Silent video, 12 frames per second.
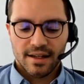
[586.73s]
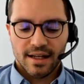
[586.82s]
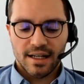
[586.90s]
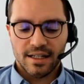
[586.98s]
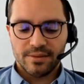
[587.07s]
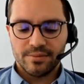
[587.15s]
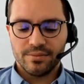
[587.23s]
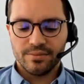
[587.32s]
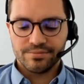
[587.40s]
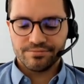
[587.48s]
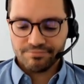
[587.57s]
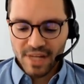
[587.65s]

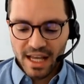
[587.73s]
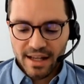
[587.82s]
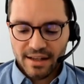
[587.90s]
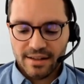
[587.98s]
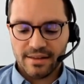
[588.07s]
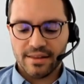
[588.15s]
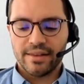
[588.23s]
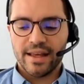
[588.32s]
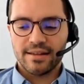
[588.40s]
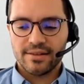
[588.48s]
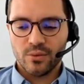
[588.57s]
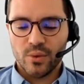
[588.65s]
and
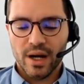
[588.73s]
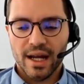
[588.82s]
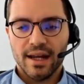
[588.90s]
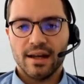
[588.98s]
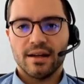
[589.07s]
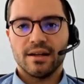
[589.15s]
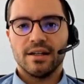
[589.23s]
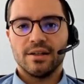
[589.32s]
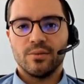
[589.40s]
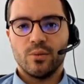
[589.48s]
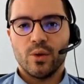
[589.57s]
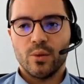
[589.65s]
that's the way
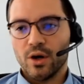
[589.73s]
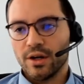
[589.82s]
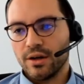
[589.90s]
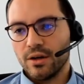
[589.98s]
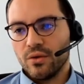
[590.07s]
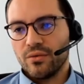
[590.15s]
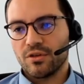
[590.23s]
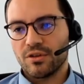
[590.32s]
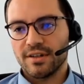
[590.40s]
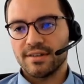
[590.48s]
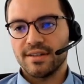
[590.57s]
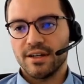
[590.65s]
we want to go
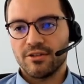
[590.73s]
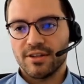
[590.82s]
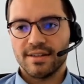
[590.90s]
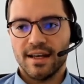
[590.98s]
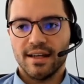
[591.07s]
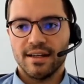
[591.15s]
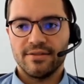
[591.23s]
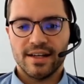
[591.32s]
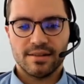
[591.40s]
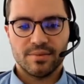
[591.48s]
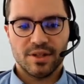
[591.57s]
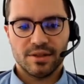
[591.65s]
for a Series A
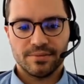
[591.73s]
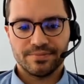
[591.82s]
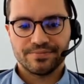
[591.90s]
investment.